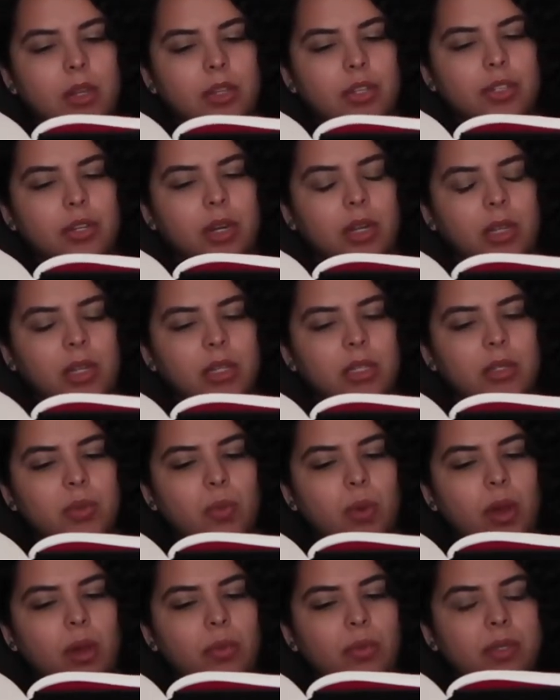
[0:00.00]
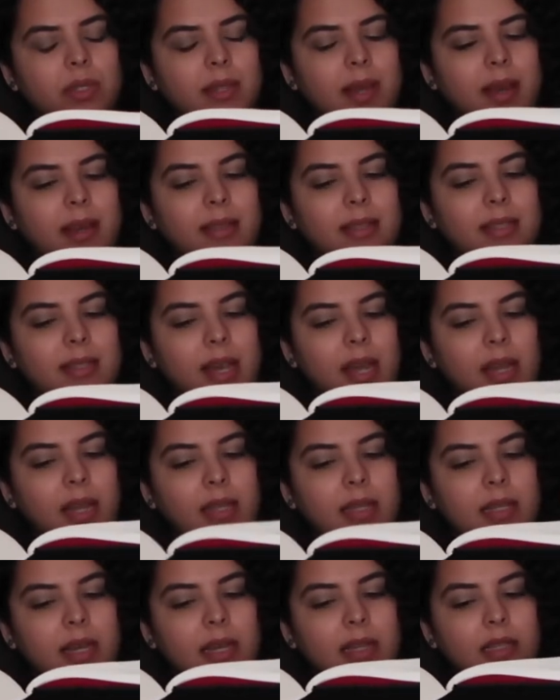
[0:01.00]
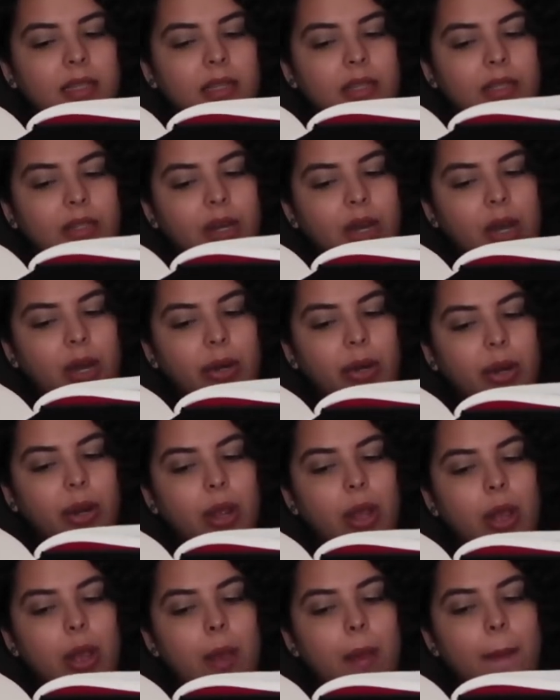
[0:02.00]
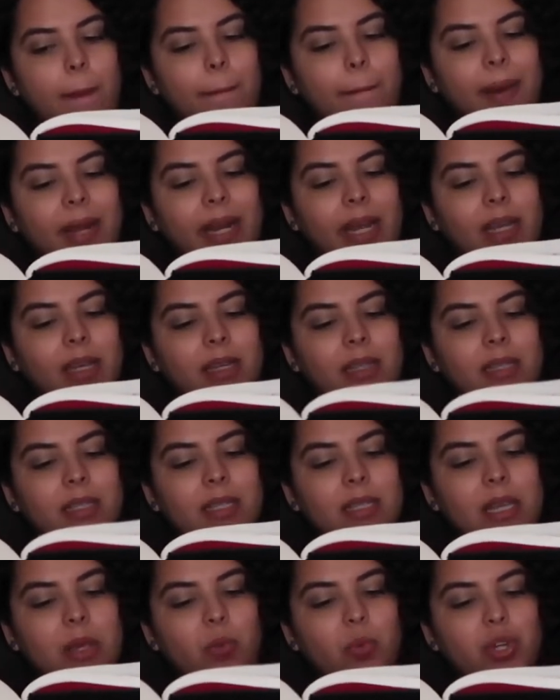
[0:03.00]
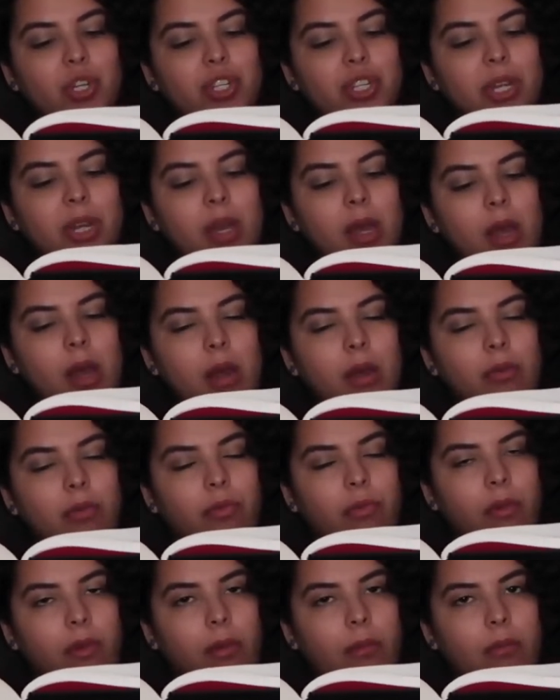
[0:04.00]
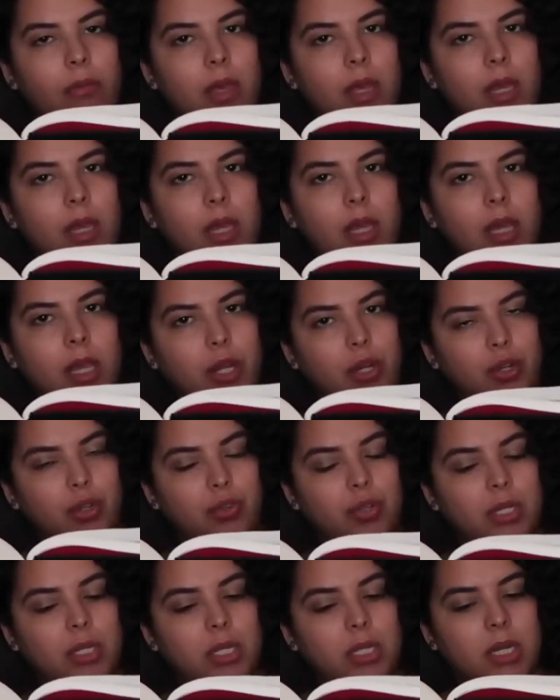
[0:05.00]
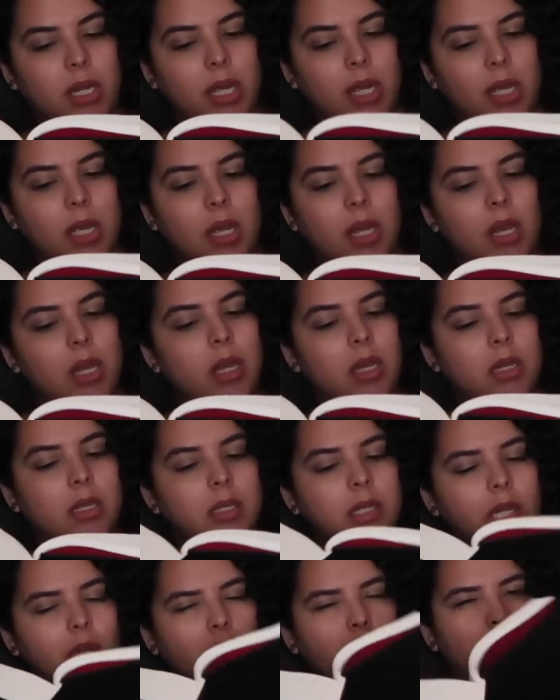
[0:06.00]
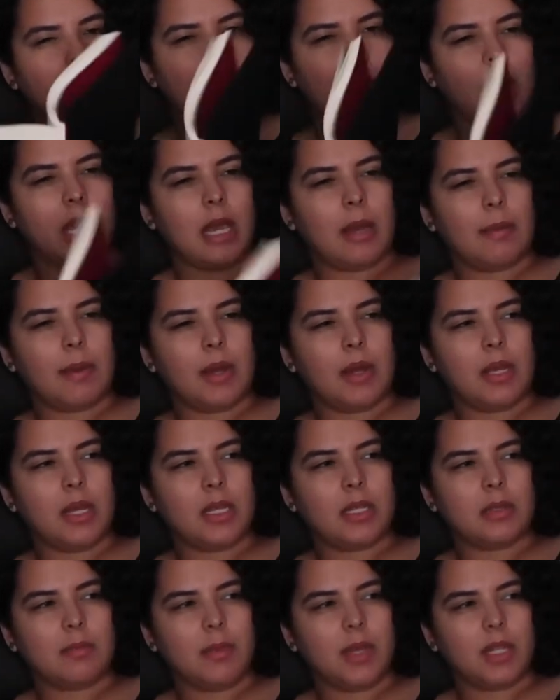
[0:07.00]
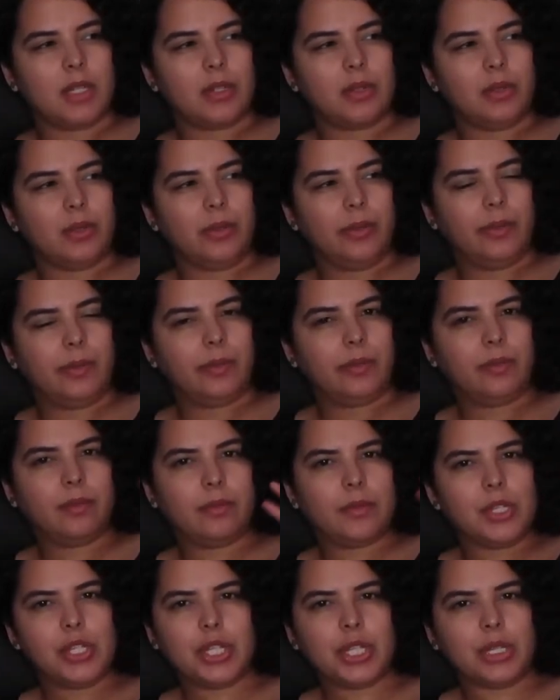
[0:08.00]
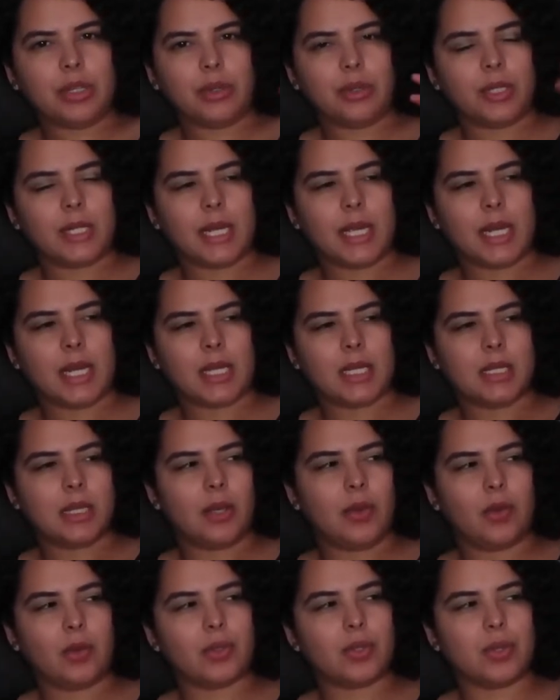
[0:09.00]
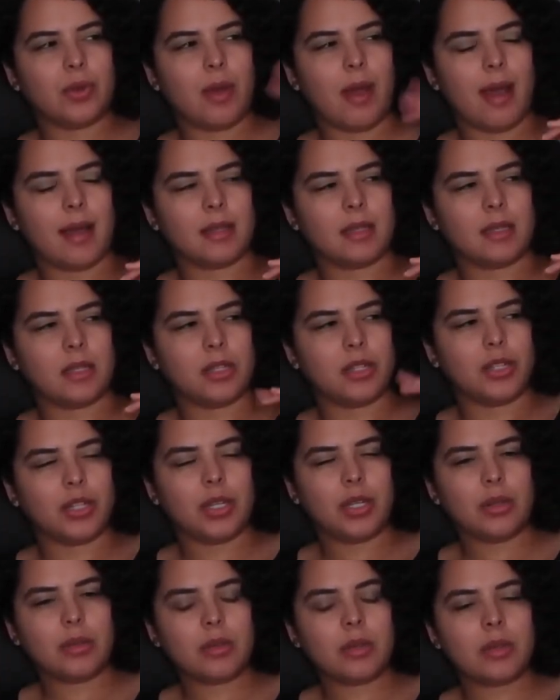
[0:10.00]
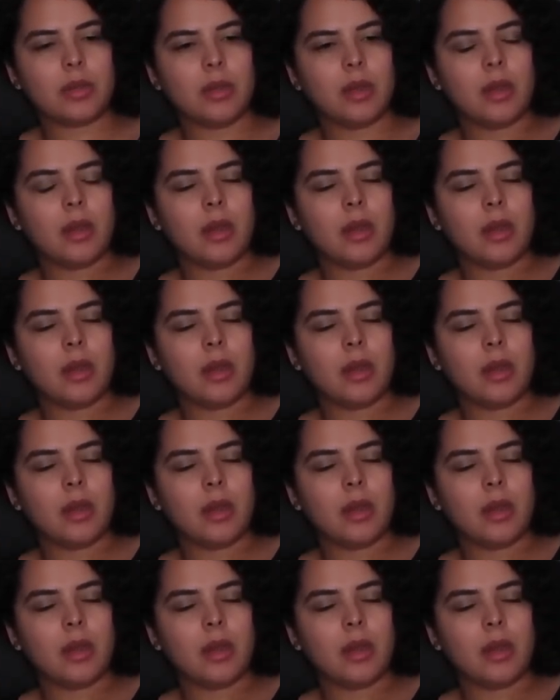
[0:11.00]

Charlie Swan was not as silent as his daughter, but I could see where she got it from. Interesting. So talking about his mental shield, I guess he also has a shield